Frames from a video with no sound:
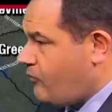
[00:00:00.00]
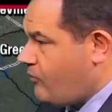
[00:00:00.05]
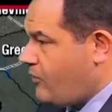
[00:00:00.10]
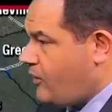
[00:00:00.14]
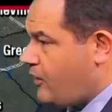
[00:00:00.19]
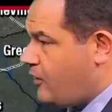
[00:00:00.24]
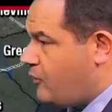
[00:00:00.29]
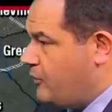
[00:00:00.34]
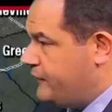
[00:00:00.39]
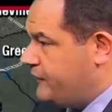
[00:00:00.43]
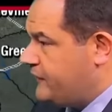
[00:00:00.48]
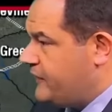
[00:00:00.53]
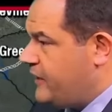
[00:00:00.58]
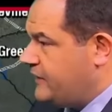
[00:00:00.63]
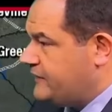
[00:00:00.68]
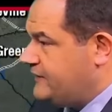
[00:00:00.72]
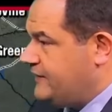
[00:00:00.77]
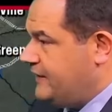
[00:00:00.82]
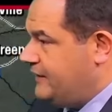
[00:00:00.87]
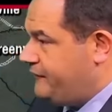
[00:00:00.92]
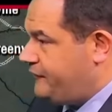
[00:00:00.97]
was socked
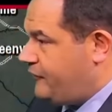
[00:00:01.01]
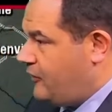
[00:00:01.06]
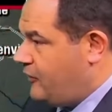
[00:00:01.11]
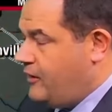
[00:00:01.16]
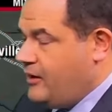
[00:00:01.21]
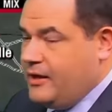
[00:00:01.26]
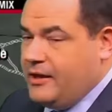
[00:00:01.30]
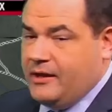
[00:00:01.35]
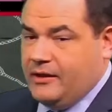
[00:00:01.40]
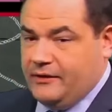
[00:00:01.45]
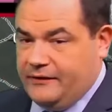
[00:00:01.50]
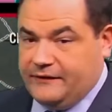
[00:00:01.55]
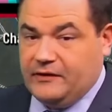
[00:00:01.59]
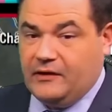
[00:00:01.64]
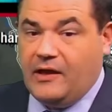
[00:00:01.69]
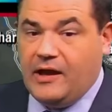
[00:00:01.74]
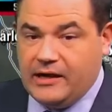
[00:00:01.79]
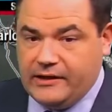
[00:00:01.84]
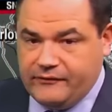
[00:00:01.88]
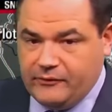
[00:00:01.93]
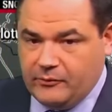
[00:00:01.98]
in for, at least a
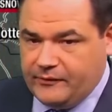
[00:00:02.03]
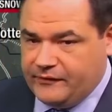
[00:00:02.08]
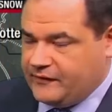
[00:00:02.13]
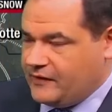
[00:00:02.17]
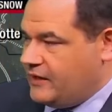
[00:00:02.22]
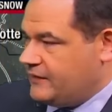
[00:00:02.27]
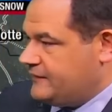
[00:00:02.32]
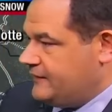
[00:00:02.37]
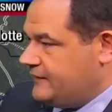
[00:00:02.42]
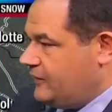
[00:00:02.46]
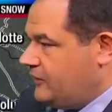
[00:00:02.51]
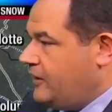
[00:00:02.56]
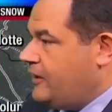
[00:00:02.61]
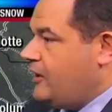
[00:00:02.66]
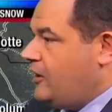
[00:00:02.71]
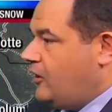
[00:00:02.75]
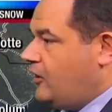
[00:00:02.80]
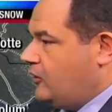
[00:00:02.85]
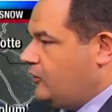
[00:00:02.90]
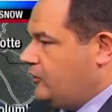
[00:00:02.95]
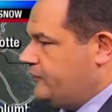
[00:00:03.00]
lot of it was socked in
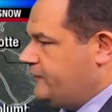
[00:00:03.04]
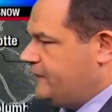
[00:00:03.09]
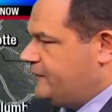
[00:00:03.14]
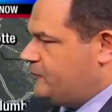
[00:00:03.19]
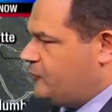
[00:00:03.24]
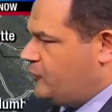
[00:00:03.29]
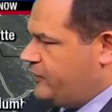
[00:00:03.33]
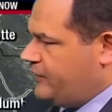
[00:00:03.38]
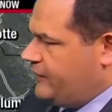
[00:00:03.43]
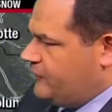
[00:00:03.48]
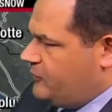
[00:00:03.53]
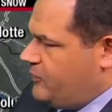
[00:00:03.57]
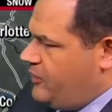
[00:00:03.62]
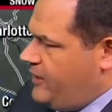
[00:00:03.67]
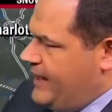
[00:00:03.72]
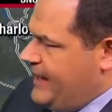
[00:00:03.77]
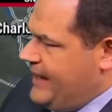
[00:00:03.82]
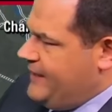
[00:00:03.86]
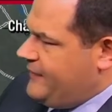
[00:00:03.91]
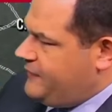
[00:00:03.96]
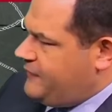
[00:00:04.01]
earlier this morning as well.
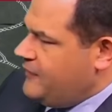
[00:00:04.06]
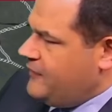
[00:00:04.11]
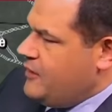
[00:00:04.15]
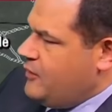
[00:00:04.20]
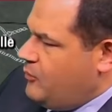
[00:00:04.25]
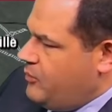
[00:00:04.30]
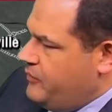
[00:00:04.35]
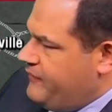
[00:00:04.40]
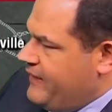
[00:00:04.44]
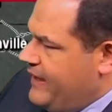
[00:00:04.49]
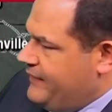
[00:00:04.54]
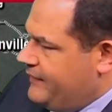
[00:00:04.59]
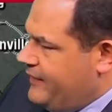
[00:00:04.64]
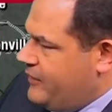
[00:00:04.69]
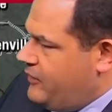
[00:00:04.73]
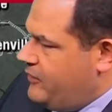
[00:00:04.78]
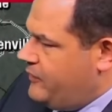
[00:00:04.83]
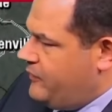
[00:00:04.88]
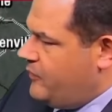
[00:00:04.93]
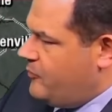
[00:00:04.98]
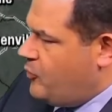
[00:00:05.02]
As we've gotten later
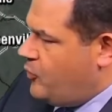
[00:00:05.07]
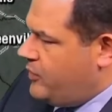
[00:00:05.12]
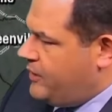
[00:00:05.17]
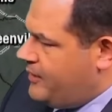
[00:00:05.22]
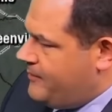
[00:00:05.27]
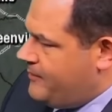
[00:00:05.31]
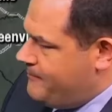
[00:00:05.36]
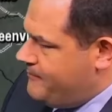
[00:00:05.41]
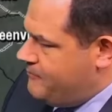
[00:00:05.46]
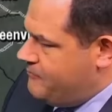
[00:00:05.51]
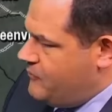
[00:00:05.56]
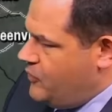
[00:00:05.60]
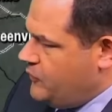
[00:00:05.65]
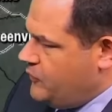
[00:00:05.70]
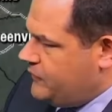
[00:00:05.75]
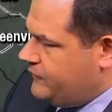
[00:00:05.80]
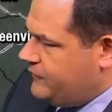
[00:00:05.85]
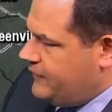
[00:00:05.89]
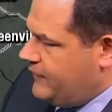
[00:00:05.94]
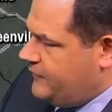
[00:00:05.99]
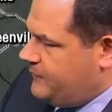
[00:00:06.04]
into the morning, most
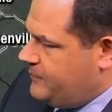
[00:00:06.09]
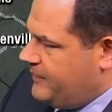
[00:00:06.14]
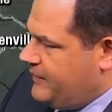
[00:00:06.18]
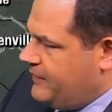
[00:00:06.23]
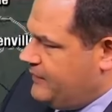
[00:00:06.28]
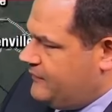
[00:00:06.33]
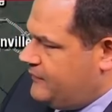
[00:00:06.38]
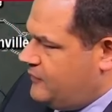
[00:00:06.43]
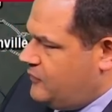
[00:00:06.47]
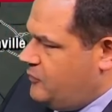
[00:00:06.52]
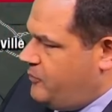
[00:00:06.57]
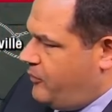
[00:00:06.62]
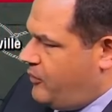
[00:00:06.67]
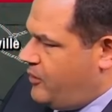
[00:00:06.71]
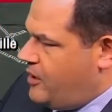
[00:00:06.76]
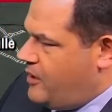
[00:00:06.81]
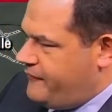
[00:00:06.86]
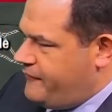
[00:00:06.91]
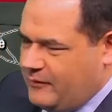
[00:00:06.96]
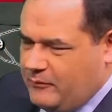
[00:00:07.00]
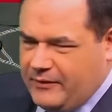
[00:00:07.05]
of it has begun to burn
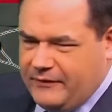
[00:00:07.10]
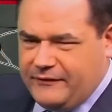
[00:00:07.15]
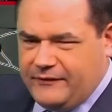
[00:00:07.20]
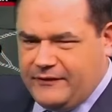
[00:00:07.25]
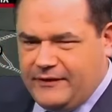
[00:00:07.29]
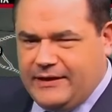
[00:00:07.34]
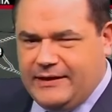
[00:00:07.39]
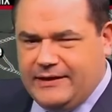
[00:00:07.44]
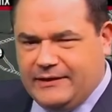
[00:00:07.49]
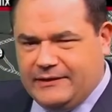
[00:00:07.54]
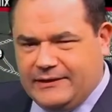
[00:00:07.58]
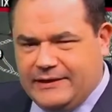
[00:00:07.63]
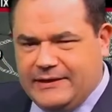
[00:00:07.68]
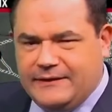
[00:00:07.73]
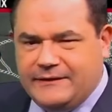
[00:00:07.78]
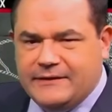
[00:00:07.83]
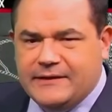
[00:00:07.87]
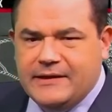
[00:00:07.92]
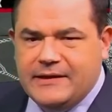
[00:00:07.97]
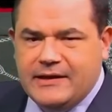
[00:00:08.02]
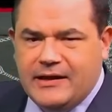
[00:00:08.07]
off, and we've seen at
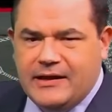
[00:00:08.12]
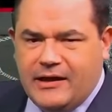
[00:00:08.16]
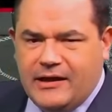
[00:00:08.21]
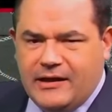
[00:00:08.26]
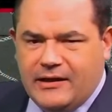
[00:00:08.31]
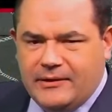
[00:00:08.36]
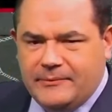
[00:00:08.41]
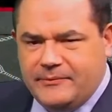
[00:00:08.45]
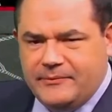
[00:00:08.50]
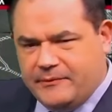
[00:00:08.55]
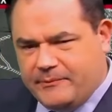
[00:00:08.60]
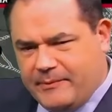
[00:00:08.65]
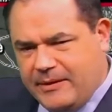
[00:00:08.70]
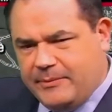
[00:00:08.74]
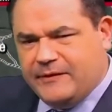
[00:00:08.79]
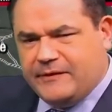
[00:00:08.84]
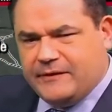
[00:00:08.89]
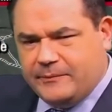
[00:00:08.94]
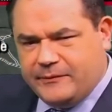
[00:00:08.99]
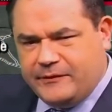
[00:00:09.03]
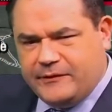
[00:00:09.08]
least maybe
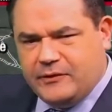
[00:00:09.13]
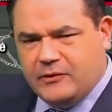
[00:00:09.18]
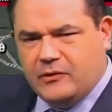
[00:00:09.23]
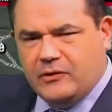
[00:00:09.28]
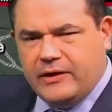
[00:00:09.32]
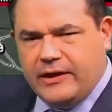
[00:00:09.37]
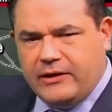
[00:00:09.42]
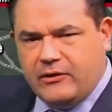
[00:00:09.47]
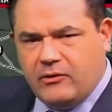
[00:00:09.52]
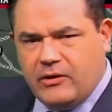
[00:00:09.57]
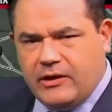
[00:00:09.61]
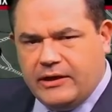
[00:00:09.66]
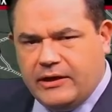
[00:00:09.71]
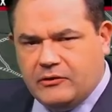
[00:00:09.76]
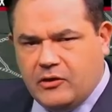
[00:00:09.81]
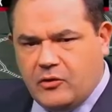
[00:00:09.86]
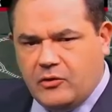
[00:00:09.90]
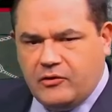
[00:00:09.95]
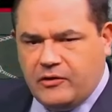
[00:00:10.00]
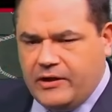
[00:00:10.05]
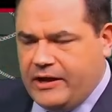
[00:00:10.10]
some still lingering
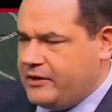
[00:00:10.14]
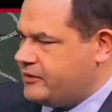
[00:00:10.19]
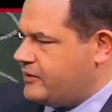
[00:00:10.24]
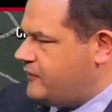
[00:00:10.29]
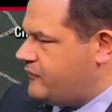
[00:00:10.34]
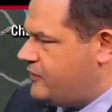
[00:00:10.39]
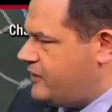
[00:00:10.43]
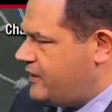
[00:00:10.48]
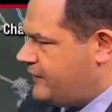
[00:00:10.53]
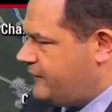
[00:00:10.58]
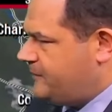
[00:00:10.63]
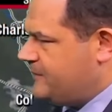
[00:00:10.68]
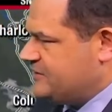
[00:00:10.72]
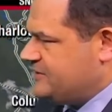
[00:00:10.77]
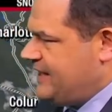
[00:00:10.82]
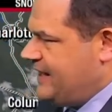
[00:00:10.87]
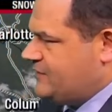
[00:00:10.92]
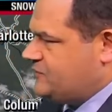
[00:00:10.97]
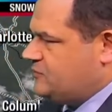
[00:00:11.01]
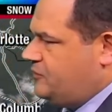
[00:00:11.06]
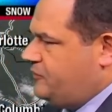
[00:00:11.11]
low cloud cover, not as much
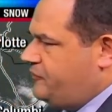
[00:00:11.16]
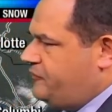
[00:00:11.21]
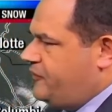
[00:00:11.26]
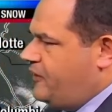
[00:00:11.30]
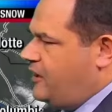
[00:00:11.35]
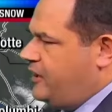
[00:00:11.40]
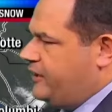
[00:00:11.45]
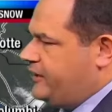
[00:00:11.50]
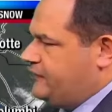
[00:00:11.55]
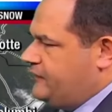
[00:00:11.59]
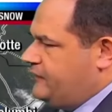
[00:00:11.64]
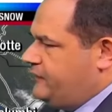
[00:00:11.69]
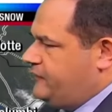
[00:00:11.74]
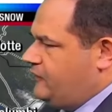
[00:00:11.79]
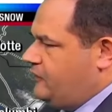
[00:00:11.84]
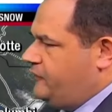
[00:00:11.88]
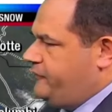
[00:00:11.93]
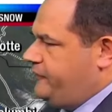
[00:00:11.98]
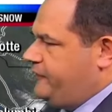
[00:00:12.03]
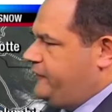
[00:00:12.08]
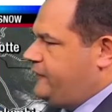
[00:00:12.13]
actual fog at the
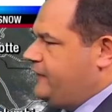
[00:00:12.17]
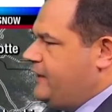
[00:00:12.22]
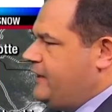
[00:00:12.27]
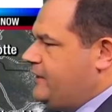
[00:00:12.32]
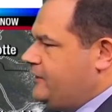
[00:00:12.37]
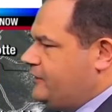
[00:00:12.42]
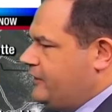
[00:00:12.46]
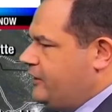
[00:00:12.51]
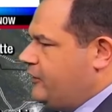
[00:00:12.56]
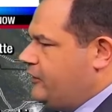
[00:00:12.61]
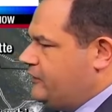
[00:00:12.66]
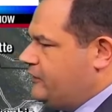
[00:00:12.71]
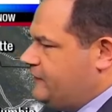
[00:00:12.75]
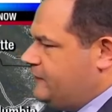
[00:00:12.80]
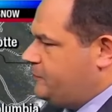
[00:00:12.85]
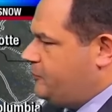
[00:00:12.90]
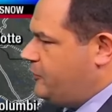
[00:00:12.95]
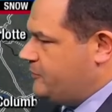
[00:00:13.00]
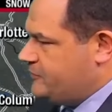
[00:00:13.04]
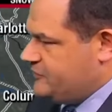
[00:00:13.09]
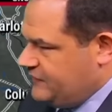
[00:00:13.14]
surface lingering at this
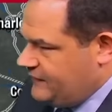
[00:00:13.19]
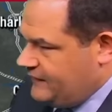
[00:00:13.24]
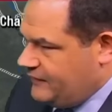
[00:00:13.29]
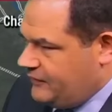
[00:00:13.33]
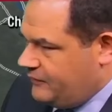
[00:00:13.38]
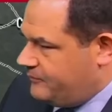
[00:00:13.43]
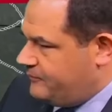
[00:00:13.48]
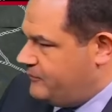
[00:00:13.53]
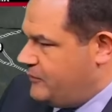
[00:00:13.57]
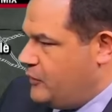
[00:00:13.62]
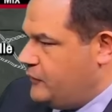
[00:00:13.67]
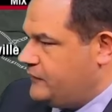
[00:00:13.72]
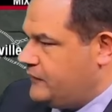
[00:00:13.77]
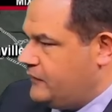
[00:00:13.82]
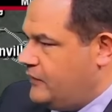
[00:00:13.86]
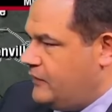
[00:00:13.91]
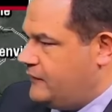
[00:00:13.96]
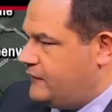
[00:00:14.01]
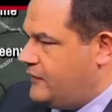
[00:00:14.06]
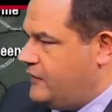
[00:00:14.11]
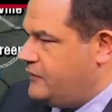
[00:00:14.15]
point. But you can see most of
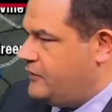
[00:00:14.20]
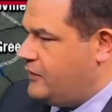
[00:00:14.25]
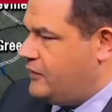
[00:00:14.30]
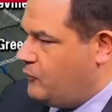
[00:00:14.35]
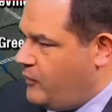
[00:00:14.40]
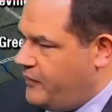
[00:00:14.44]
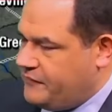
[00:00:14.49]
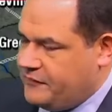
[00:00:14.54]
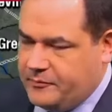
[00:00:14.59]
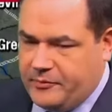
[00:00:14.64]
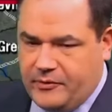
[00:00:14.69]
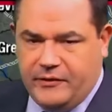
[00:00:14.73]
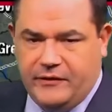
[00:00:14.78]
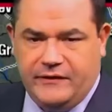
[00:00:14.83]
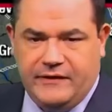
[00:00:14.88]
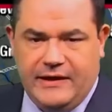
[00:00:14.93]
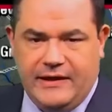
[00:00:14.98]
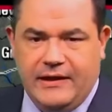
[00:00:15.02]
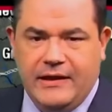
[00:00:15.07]
the southern and western part of the state